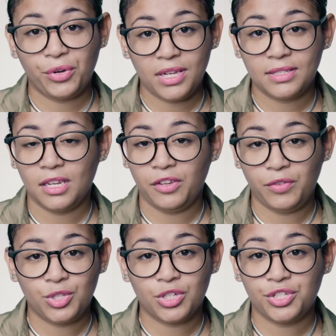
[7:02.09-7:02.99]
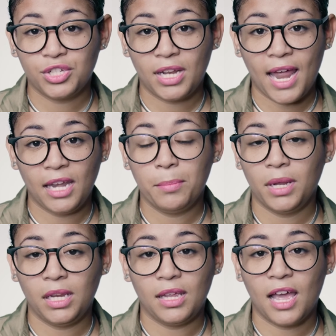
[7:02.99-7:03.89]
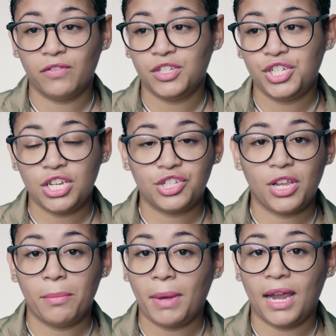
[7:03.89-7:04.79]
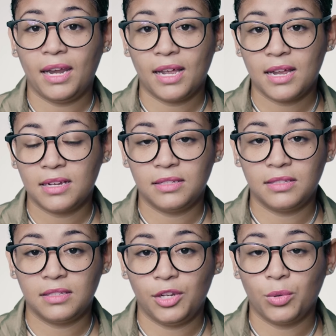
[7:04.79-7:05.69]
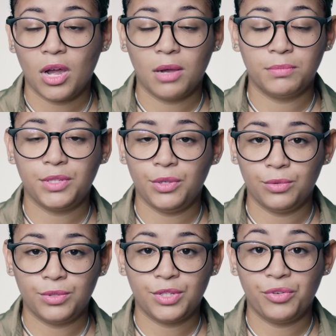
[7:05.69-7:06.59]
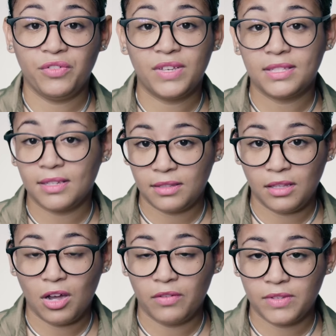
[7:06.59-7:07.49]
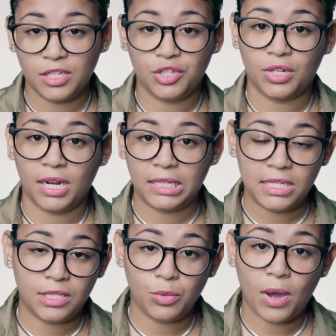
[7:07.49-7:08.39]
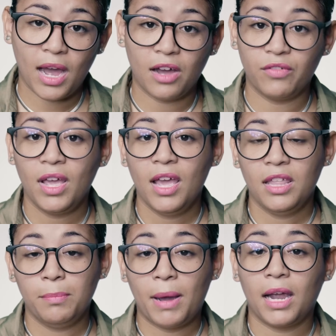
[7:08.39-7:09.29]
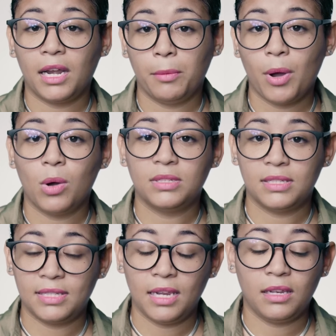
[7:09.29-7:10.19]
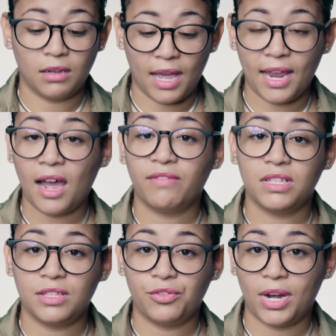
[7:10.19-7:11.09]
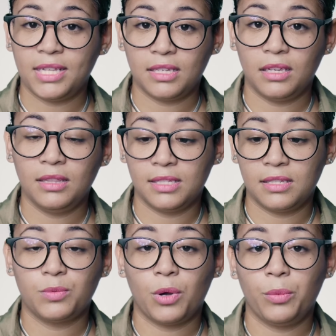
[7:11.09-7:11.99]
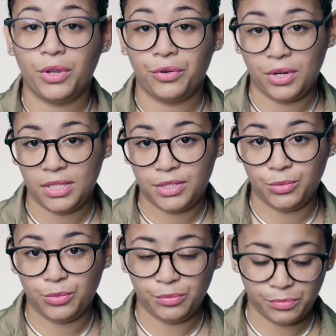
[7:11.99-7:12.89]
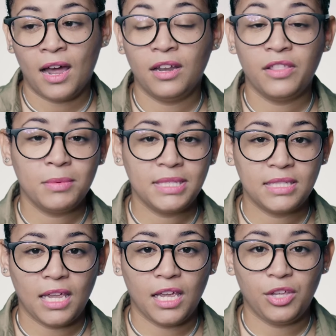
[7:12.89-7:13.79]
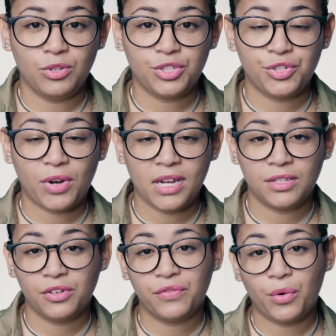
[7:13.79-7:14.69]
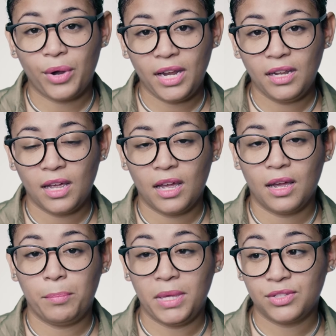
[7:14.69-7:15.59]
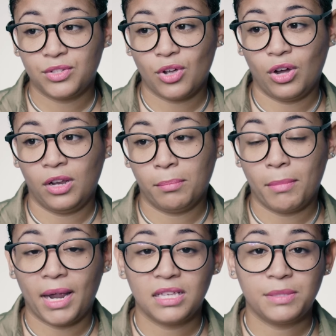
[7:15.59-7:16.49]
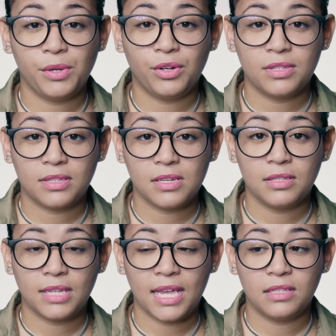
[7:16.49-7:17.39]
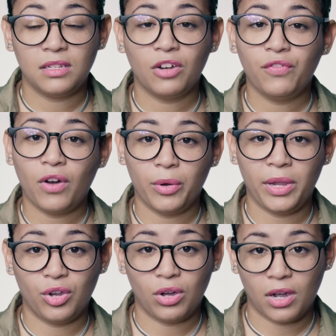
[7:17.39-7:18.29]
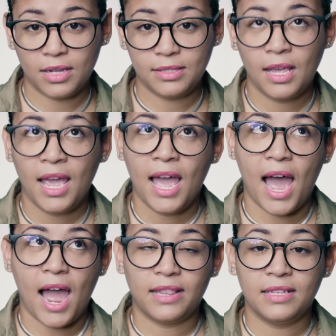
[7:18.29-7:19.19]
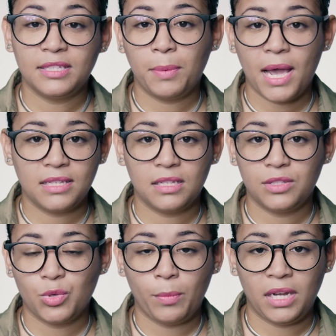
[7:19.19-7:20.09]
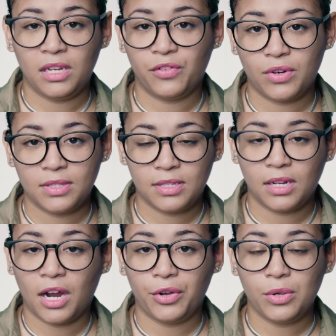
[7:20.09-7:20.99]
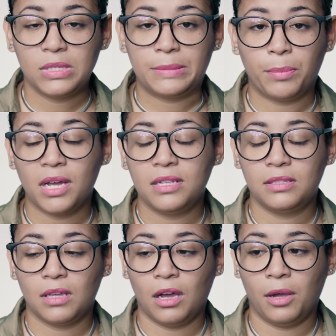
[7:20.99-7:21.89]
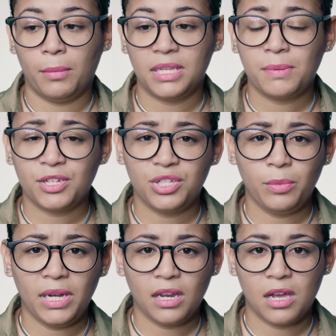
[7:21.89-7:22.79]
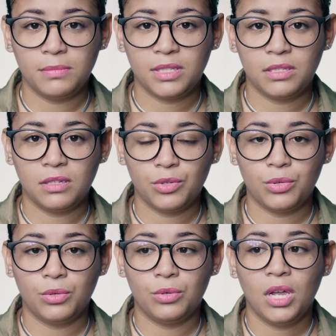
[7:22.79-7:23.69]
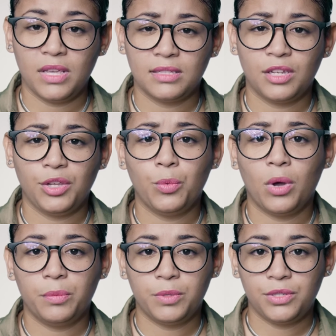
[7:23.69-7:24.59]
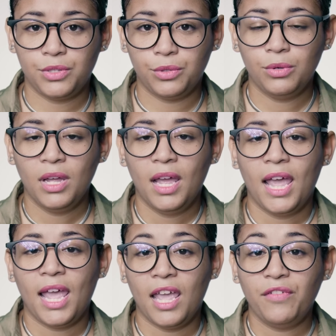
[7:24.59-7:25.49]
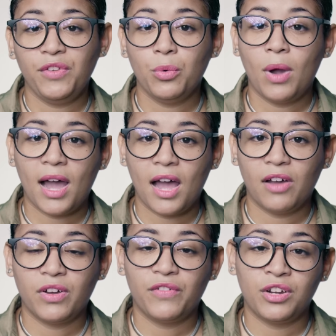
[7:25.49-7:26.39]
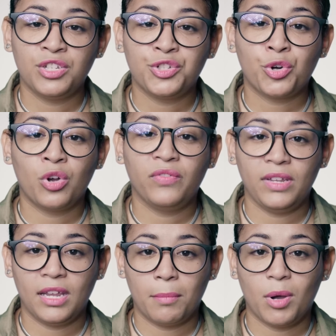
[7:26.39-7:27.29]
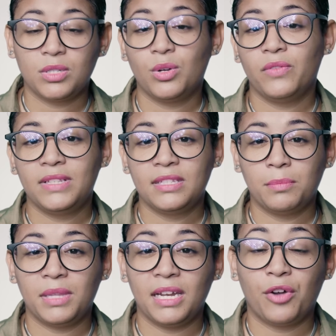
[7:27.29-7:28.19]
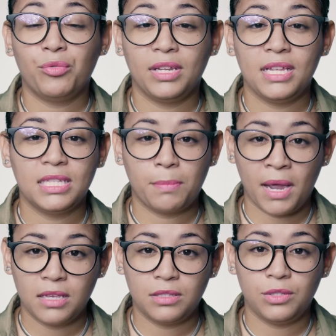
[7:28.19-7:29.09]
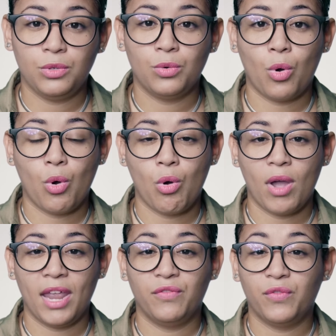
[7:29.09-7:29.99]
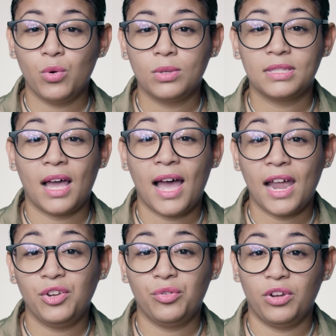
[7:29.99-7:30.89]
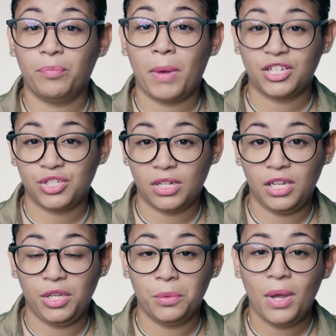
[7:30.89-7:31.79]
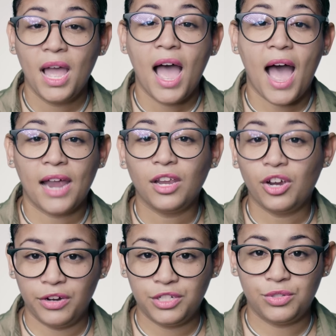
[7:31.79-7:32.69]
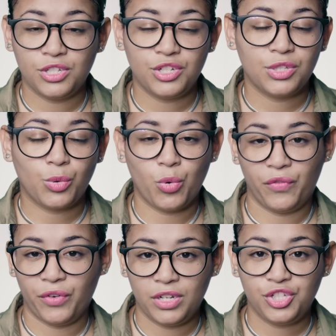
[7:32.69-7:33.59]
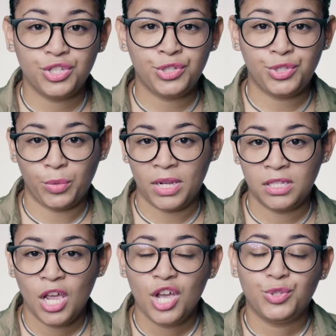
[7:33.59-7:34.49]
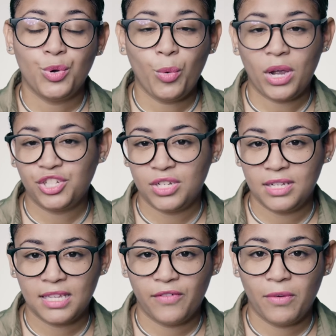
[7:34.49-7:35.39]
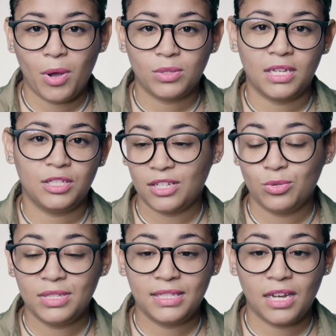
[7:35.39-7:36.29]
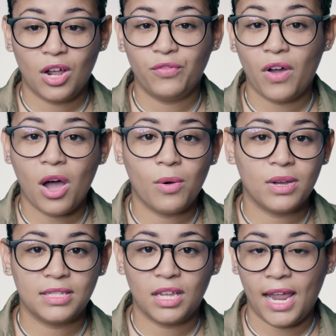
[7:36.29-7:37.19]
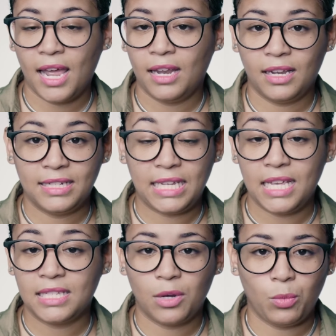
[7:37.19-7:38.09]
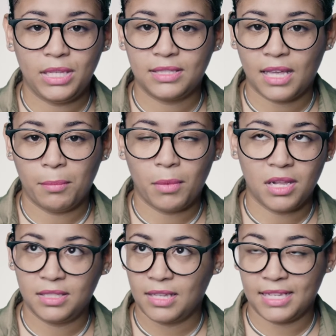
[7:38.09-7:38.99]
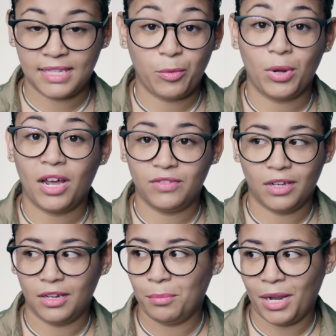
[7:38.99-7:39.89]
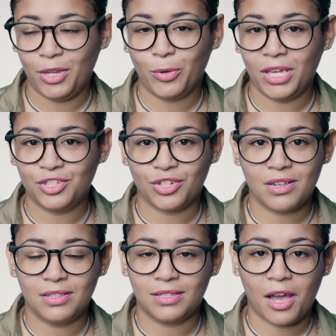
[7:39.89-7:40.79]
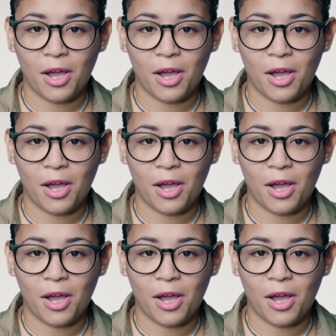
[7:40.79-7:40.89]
grace in the future should anybody ever change their mind and, you know, come to you to revisit the conversation. At least you have the bargaining power to say, look, I have this in writing, this is what we agreed to. Another mistake you should try to avoid, based on my experiences, is not following your gut. And this applies in so many different scenarios, but especially when it comes to things that you want to pursue. If you have a very strong feeling about it, or if it's something that really inspires you or invokes a high degree of passion in you, I encourage you to just go for it. Just do it. Don't question yourself about it. Don't sit down for hours on end and days and weeks and months, as I would have done in many occasions,